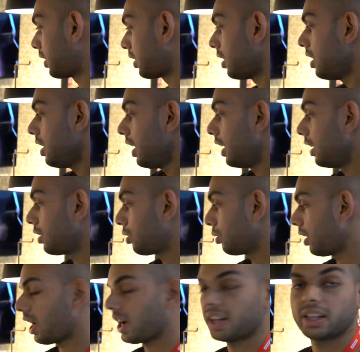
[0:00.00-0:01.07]
it into
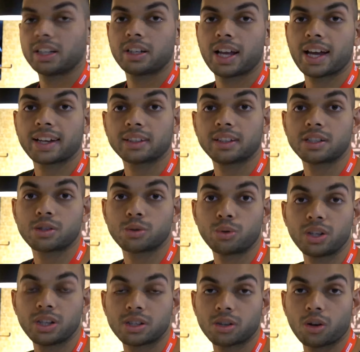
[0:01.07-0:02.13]
the high-end DAC that
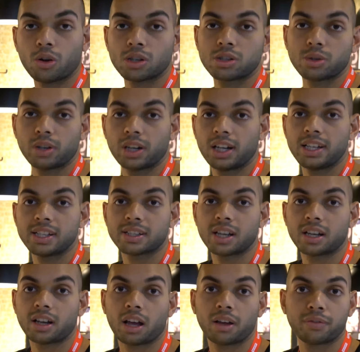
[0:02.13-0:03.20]
Sony has also released
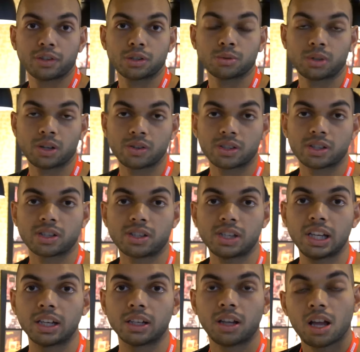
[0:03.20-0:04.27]
at IFA
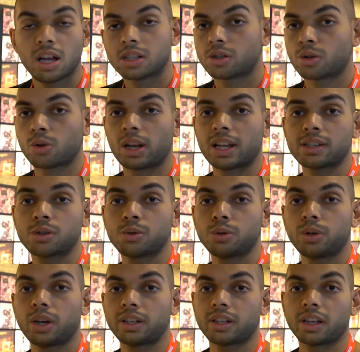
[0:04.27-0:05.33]
2016. So let's
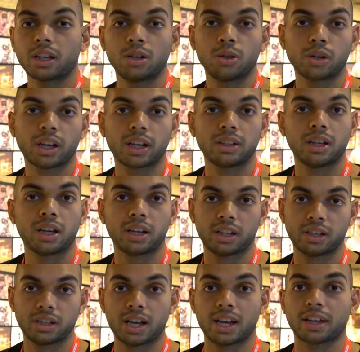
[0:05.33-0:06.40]
go and take a look at the
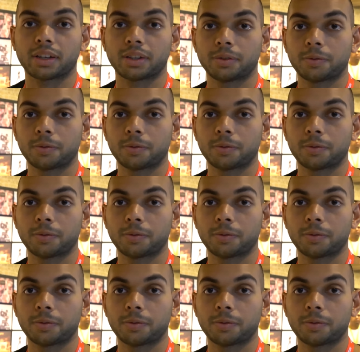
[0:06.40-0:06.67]
high-end DAC.